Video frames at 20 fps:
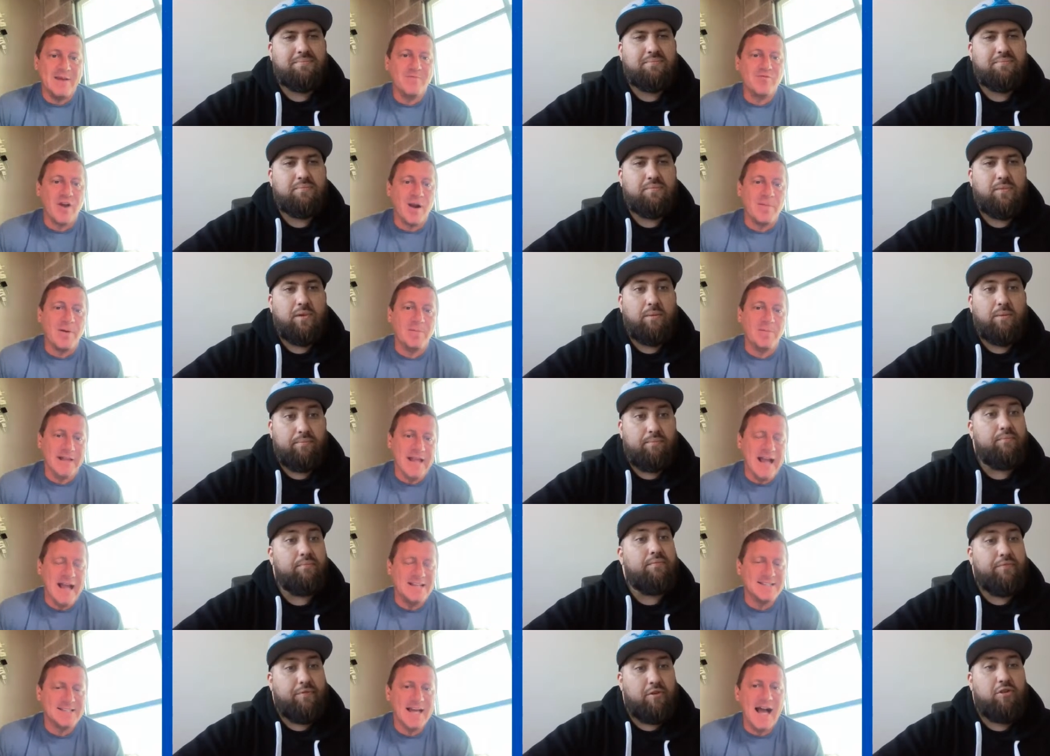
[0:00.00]
Speaker 1: and probably
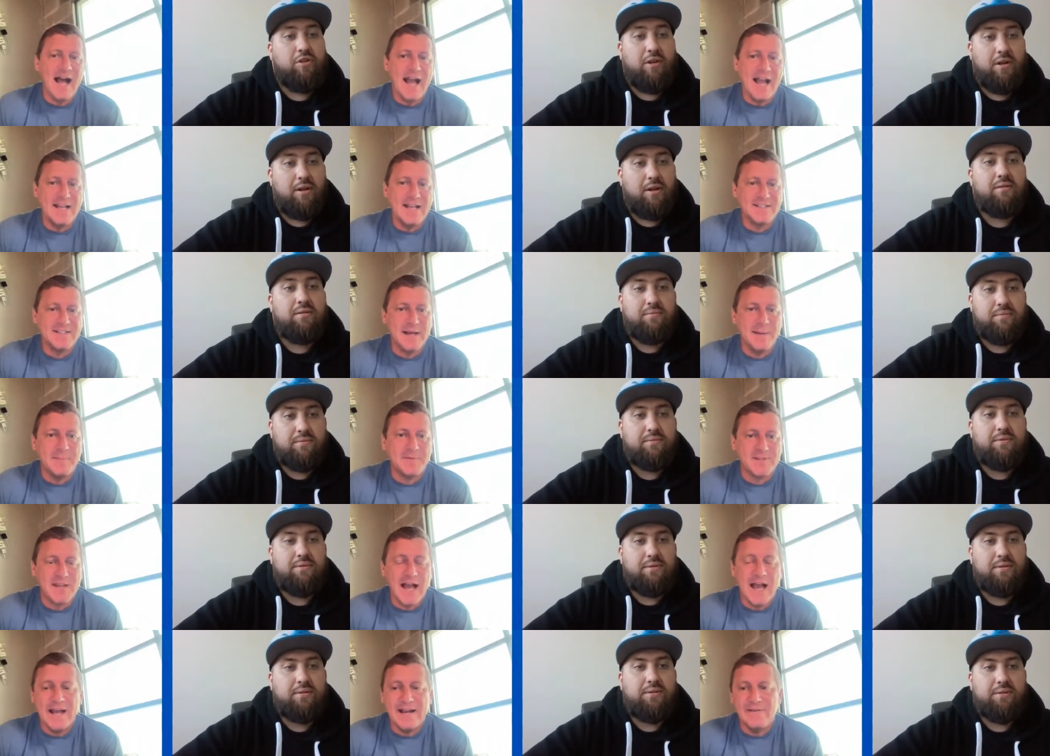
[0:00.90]
has For the sure. highest
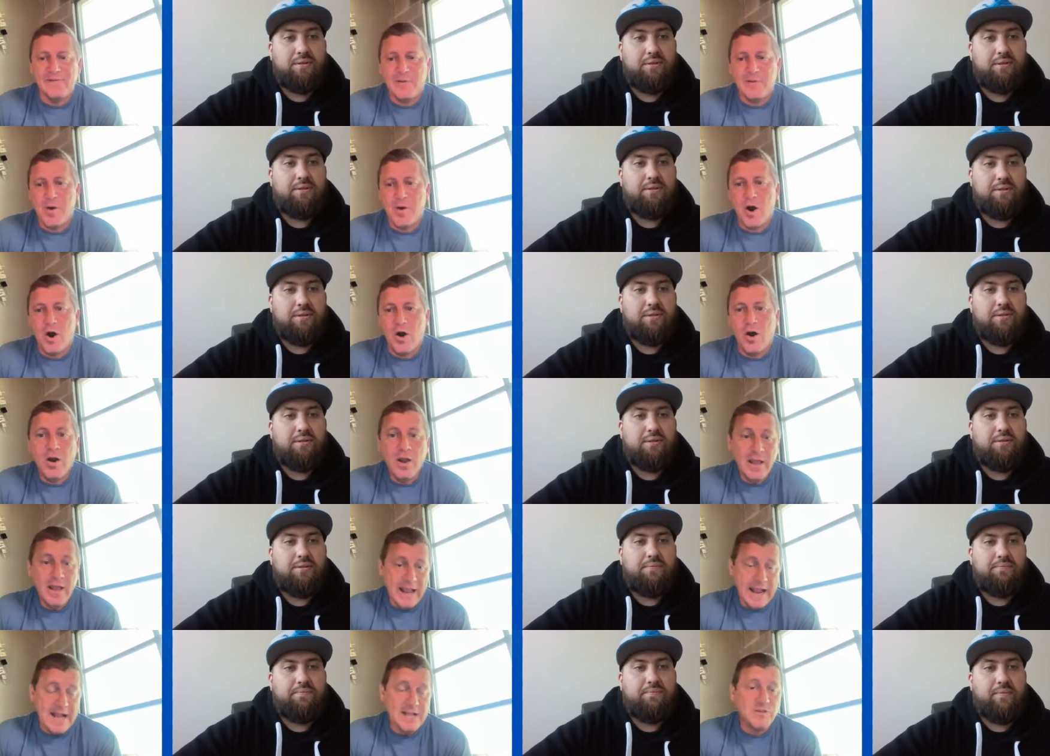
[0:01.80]
upside of them all.
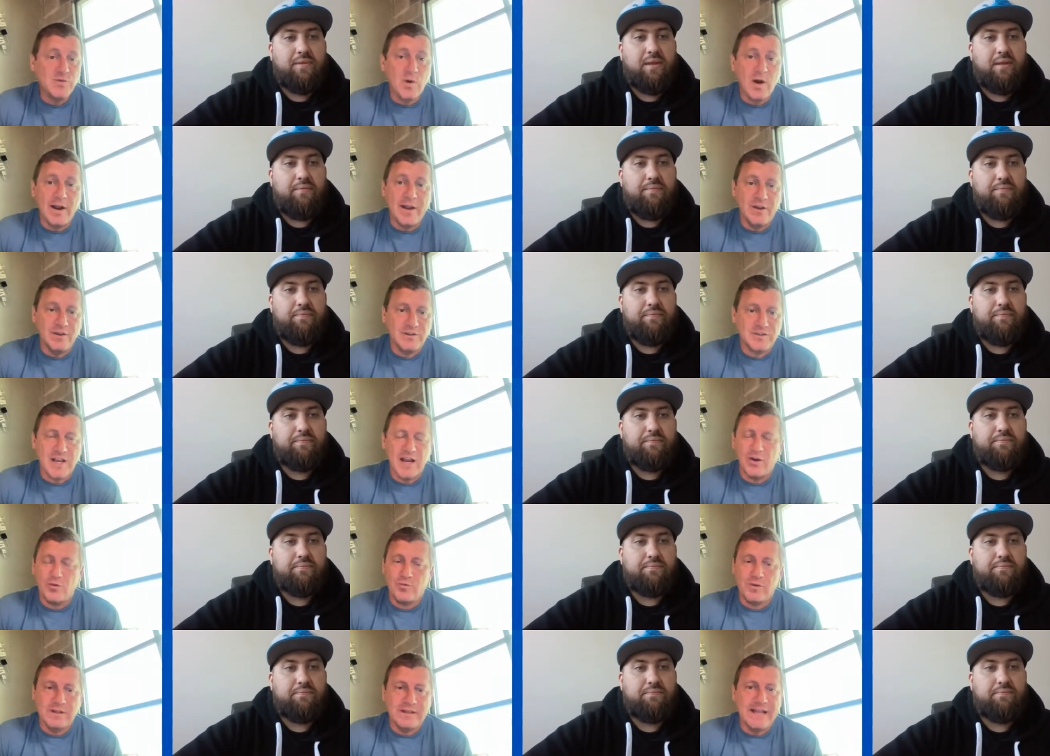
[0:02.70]
Antwann Hill's got a
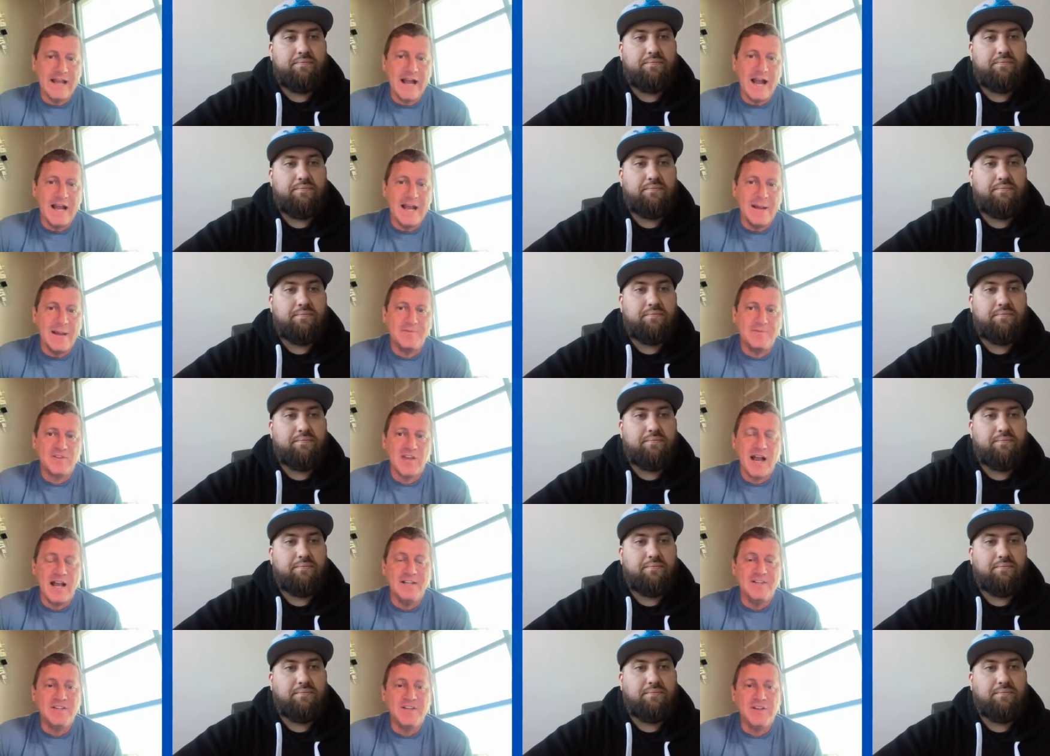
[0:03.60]
really high
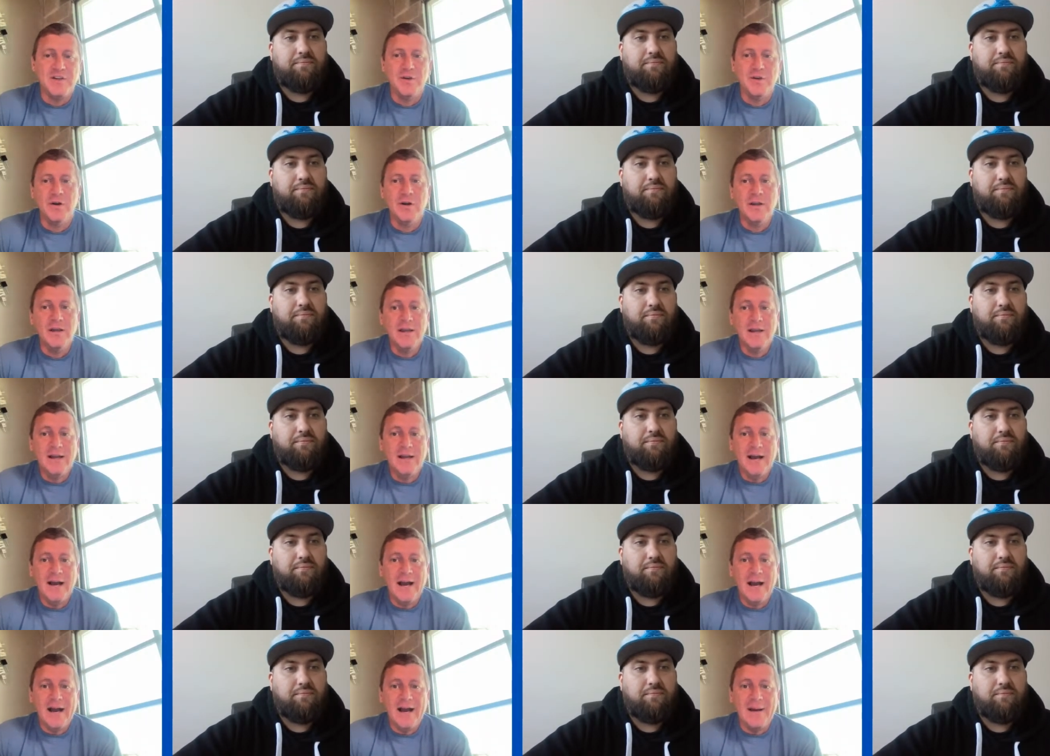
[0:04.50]
upside too.
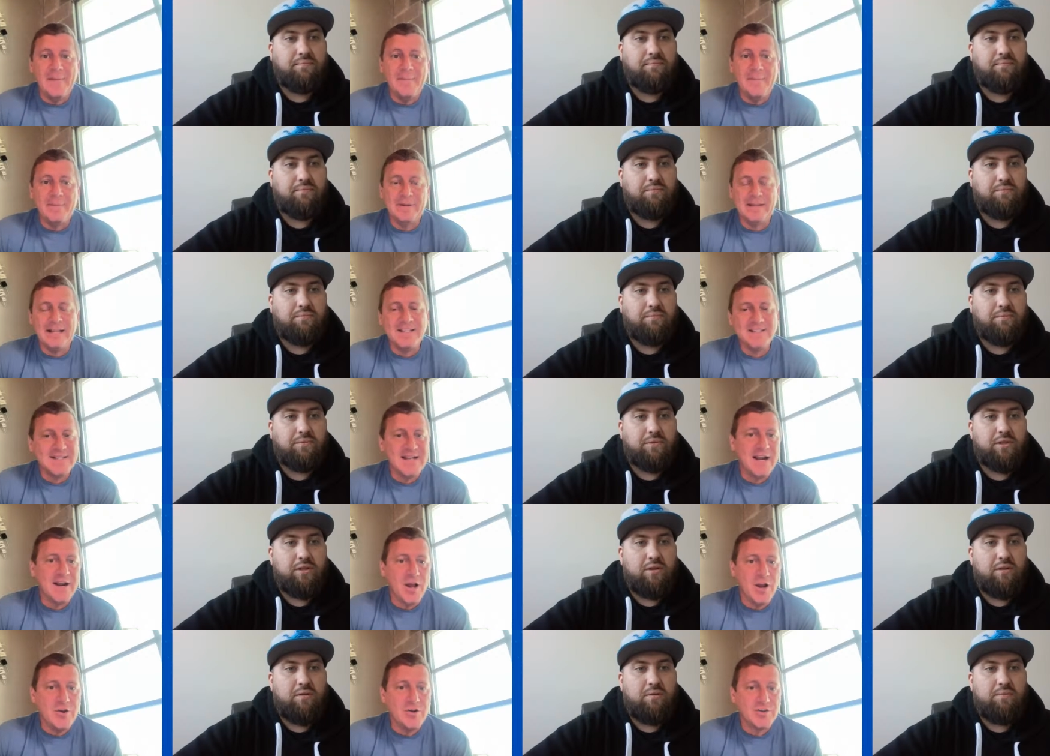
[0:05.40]
Uh, but let's not
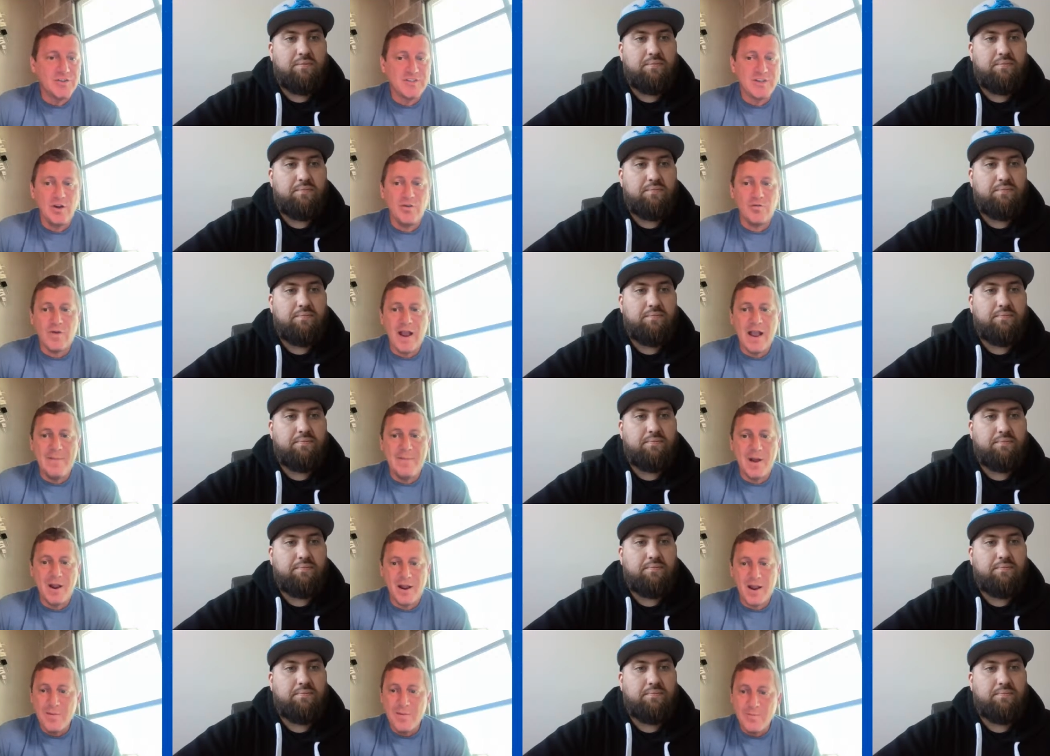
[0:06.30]
undersell Ryan
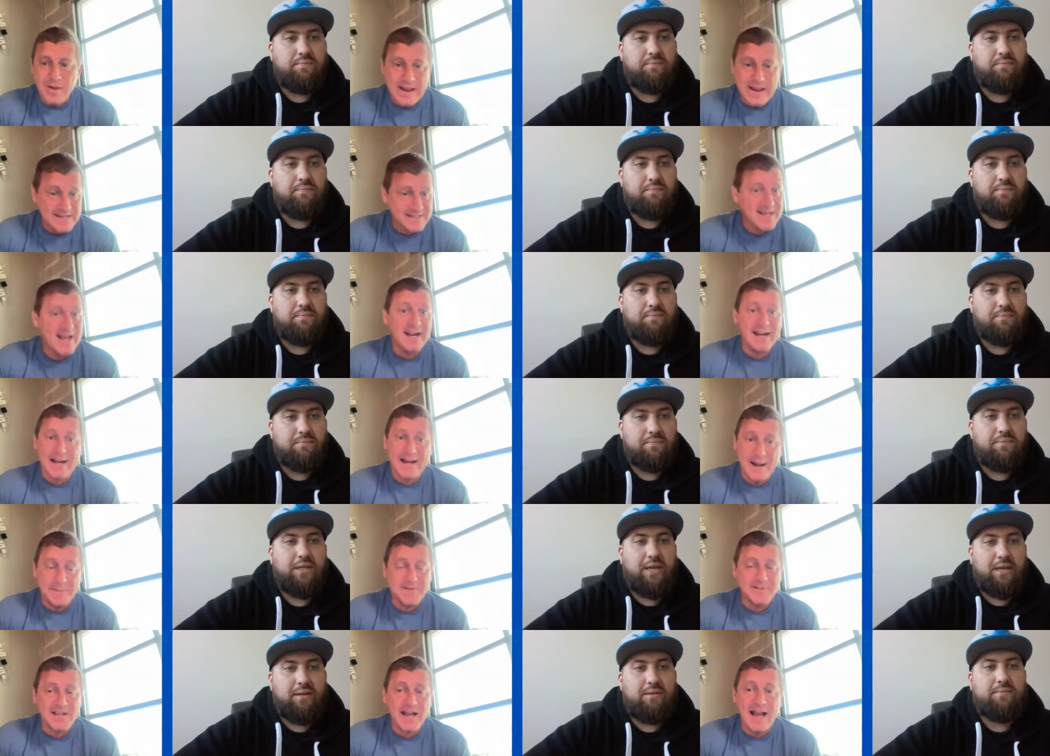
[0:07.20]
Montgomery. He's got an
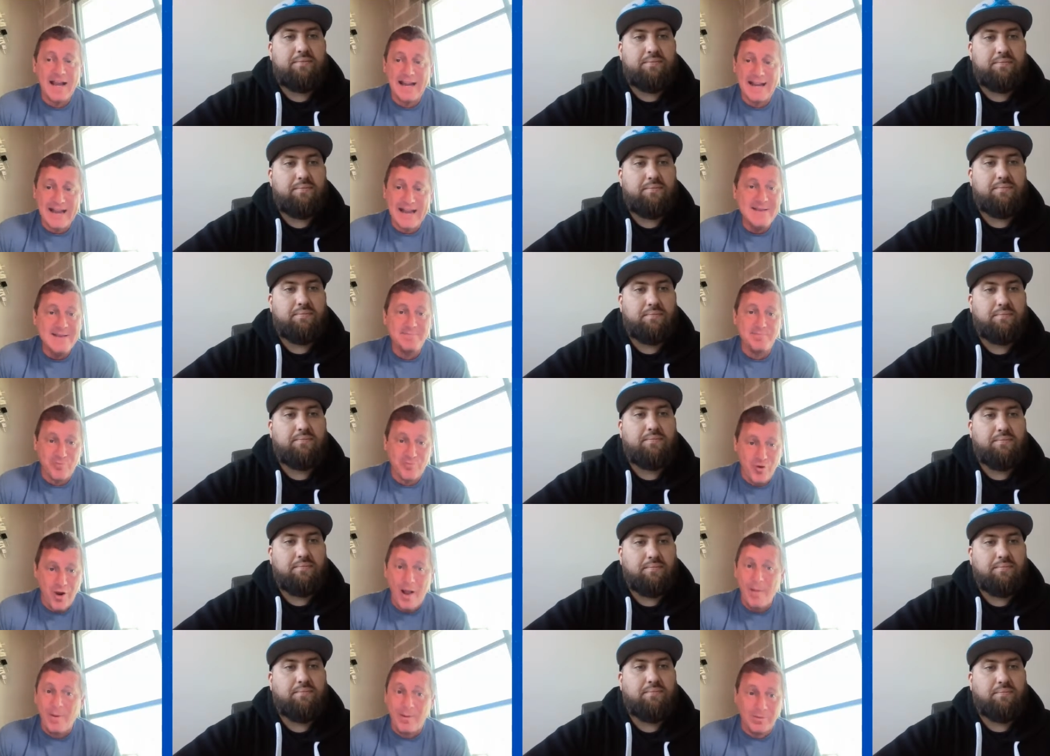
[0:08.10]
upside, yeah. and he
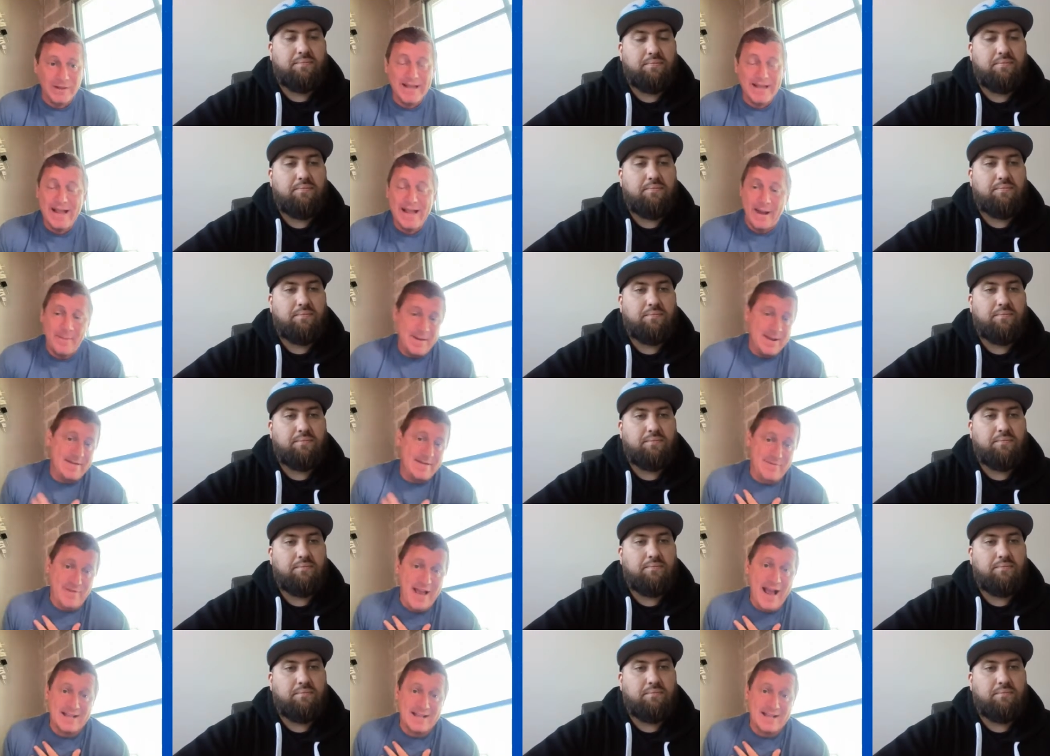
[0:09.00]
probably, I mean, if you